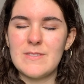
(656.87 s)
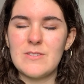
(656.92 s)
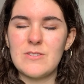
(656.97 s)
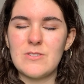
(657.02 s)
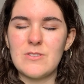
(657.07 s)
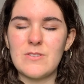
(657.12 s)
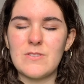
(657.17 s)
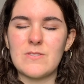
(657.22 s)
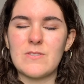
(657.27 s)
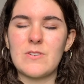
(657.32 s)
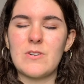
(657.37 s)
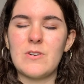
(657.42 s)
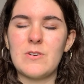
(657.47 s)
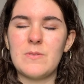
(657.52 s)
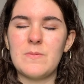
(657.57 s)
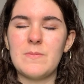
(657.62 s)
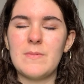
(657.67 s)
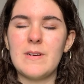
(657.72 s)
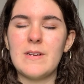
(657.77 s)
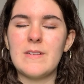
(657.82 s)
Just
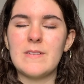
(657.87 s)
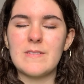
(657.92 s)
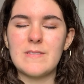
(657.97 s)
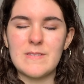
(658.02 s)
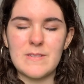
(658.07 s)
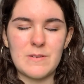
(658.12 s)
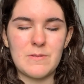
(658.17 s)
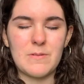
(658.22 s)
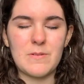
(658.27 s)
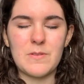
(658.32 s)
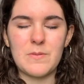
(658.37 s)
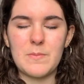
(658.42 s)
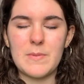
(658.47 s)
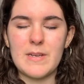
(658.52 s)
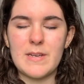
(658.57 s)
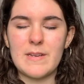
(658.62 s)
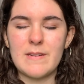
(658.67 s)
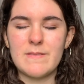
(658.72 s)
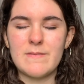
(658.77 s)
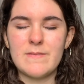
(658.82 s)
come and sit with
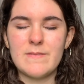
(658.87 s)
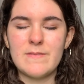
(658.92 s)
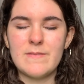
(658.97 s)
me.